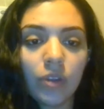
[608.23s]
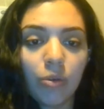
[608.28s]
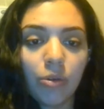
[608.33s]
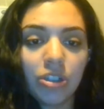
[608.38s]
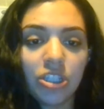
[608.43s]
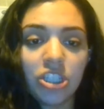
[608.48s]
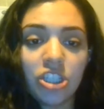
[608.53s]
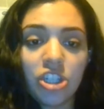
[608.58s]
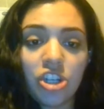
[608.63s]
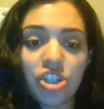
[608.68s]

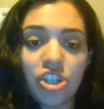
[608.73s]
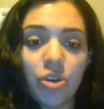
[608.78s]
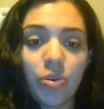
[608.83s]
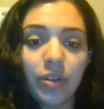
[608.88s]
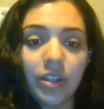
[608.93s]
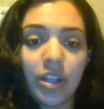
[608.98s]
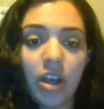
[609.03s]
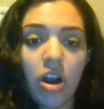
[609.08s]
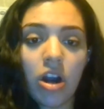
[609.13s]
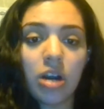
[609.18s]
Research has
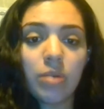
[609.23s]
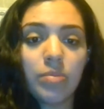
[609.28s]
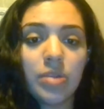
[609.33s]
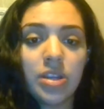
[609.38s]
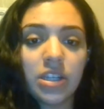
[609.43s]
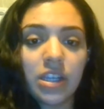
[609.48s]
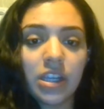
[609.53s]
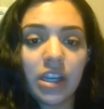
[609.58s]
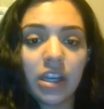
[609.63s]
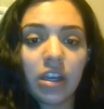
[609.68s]
shown that art
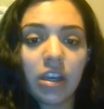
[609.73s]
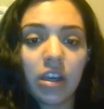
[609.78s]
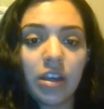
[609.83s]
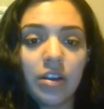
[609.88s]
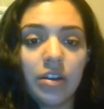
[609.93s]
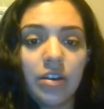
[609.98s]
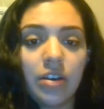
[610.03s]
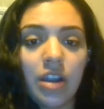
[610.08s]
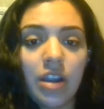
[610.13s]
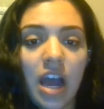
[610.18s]
making
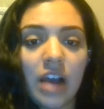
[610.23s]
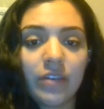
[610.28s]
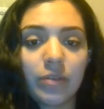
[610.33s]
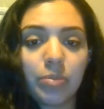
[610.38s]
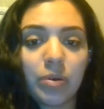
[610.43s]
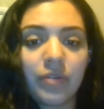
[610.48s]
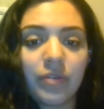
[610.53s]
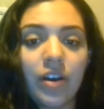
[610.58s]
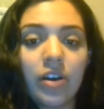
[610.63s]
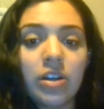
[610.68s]
can have a
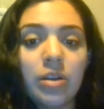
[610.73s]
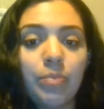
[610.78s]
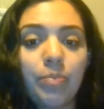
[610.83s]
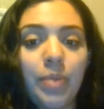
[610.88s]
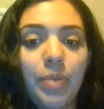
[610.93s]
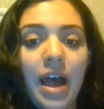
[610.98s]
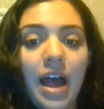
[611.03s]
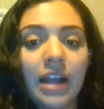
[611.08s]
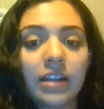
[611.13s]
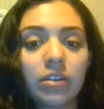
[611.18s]
profound
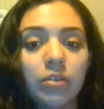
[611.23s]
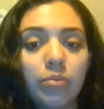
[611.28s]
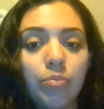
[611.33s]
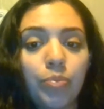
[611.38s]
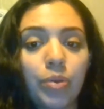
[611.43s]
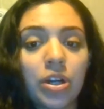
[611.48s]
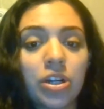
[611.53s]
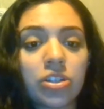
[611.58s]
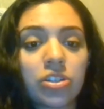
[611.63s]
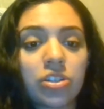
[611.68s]
impact on a
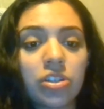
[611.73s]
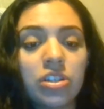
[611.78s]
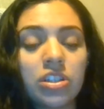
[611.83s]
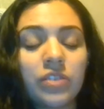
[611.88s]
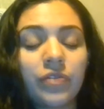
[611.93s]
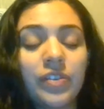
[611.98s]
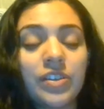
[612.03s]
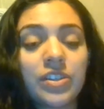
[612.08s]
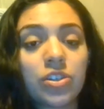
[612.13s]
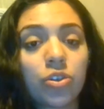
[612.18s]

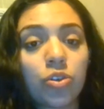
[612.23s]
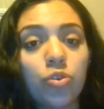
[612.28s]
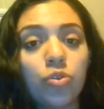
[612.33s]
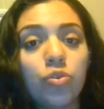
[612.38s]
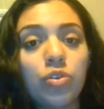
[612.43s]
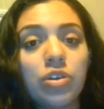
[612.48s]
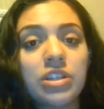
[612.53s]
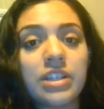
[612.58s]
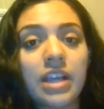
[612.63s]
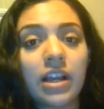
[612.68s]
person's
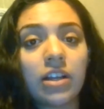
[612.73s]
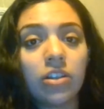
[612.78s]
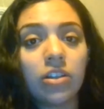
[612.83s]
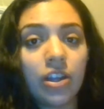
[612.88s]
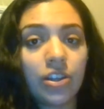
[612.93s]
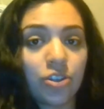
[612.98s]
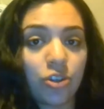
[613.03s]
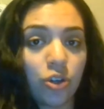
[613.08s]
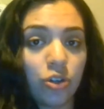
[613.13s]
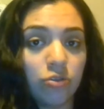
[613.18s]
physical and
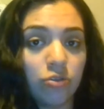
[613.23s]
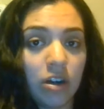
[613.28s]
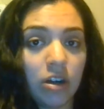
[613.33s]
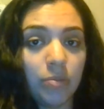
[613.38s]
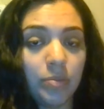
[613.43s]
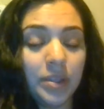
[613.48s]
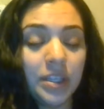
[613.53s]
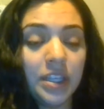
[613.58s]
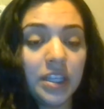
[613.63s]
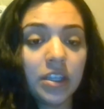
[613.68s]
psychological
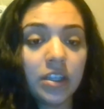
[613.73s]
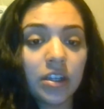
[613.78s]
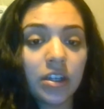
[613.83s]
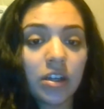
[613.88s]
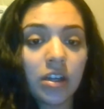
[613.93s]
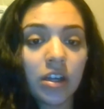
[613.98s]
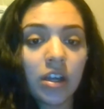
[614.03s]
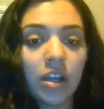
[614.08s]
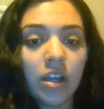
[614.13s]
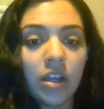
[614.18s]

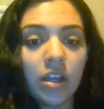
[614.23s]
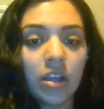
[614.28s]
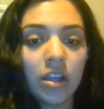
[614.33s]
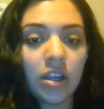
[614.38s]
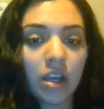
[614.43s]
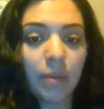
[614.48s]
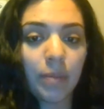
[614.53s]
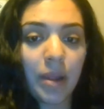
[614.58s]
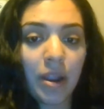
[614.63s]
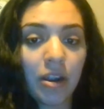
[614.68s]
well-being.
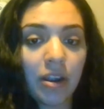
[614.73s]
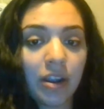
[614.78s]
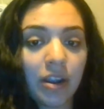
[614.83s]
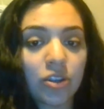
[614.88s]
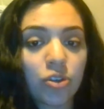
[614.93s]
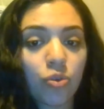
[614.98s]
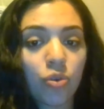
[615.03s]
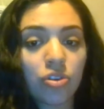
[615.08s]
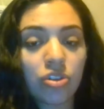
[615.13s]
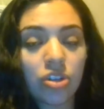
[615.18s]
Comparing
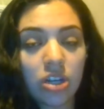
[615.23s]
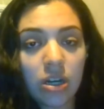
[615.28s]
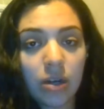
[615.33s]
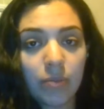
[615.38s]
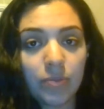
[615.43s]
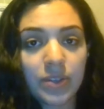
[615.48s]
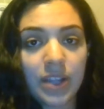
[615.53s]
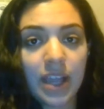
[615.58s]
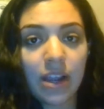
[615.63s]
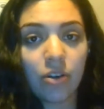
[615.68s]

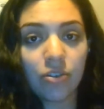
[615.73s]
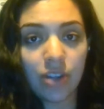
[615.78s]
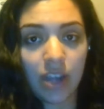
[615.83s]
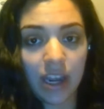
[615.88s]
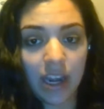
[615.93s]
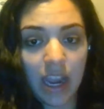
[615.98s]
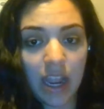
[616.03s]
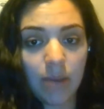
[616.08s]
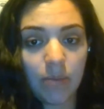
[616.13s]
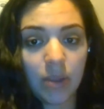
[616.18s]
short-term
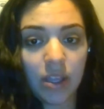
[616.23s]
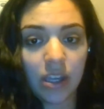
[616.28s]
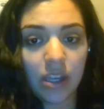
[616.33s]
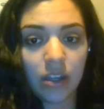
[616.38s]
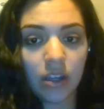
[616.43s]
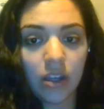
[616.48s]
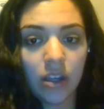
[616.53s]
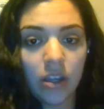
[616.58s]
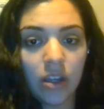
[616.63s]
psychodynamic